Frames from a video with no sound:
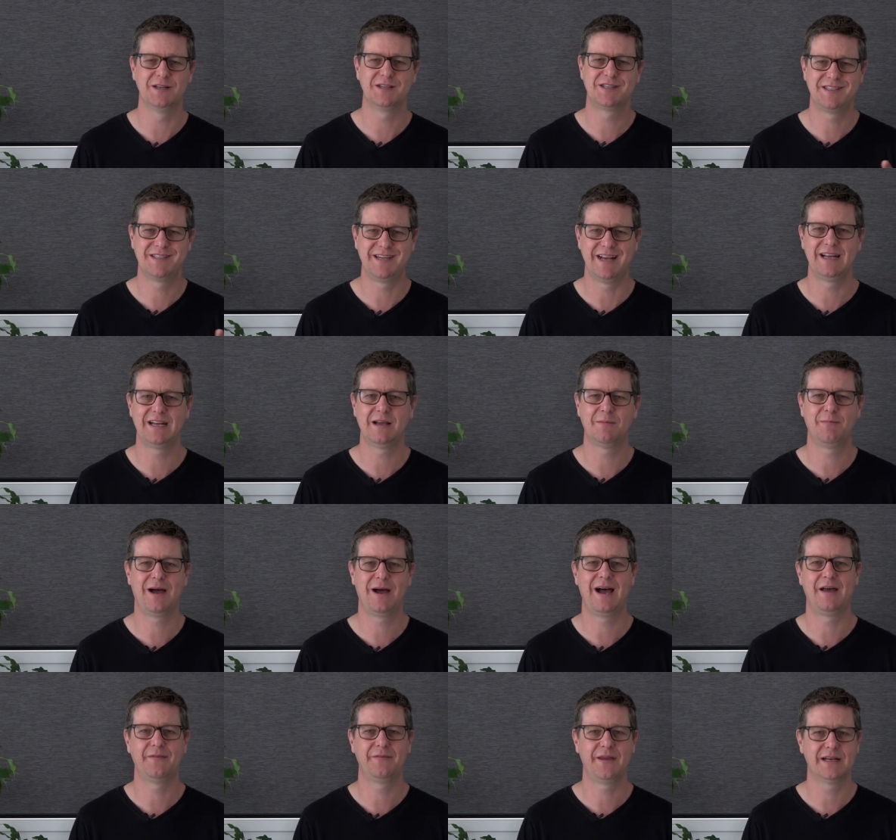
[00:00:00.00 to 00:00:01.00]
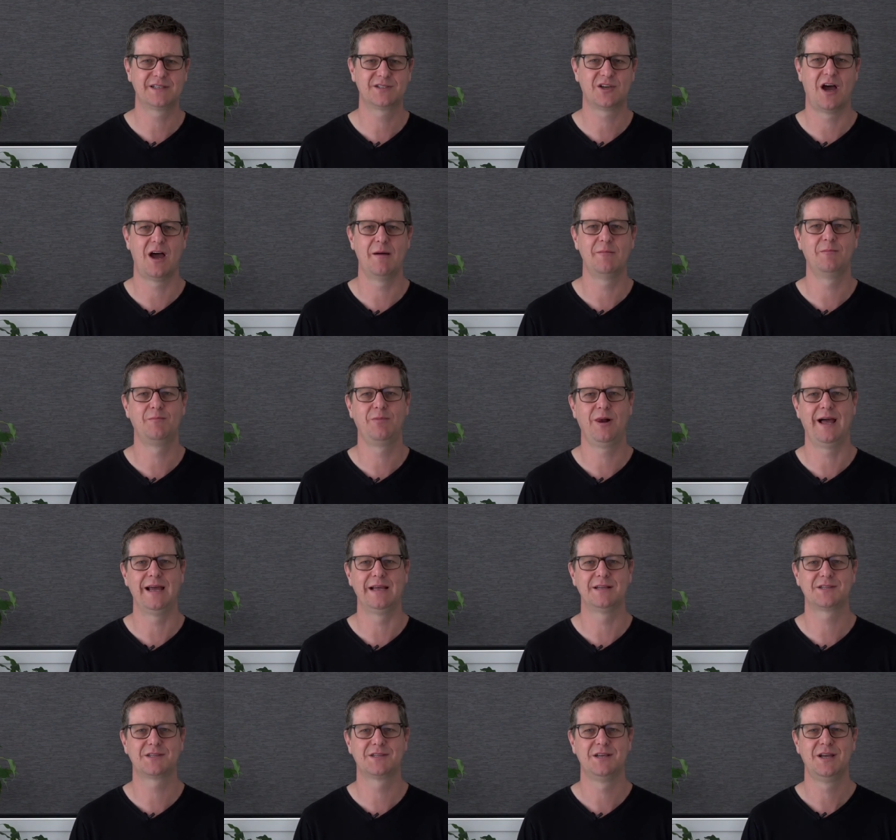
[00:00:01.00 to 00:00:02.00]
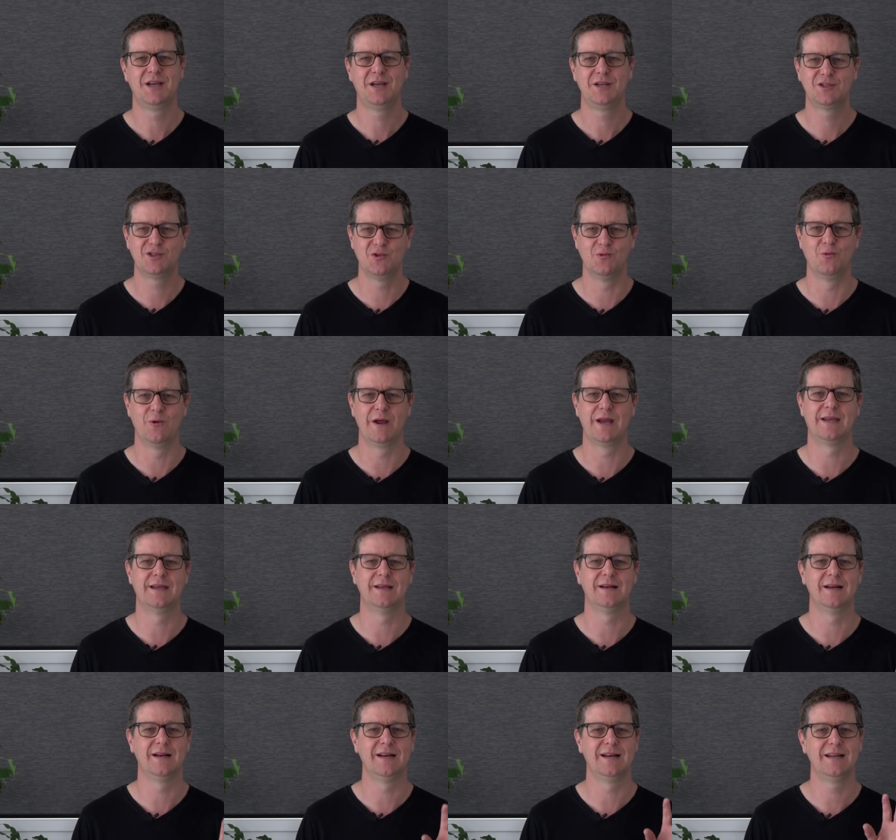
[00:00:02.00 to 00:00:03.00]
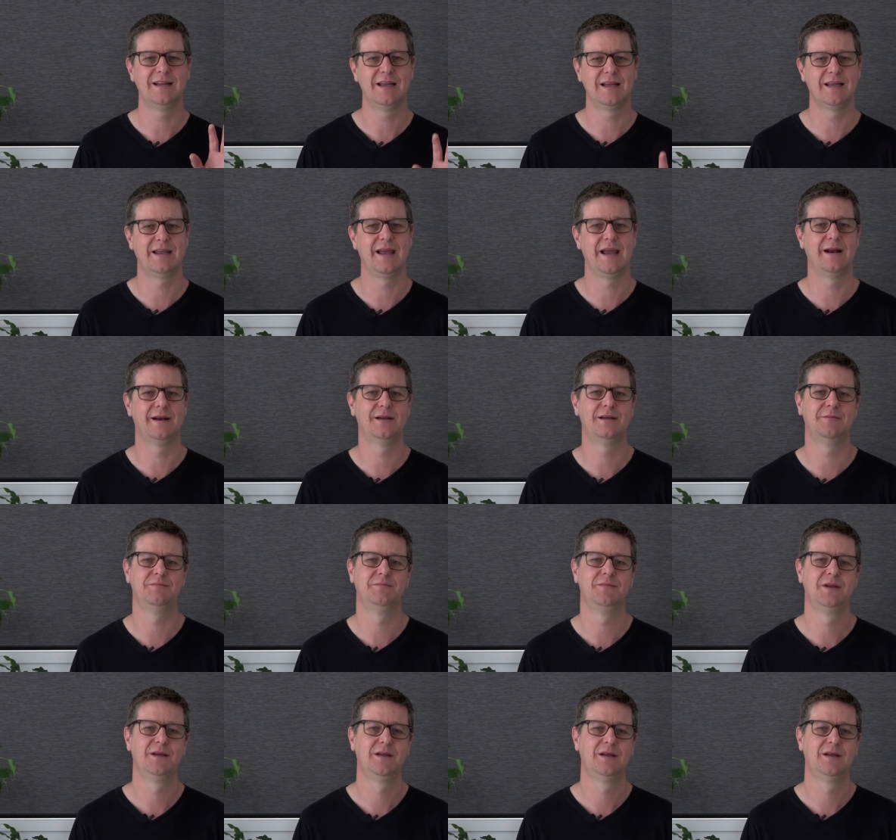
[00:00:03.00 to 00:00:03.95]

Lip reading: is setting apart that time and place to regularly encounter Him.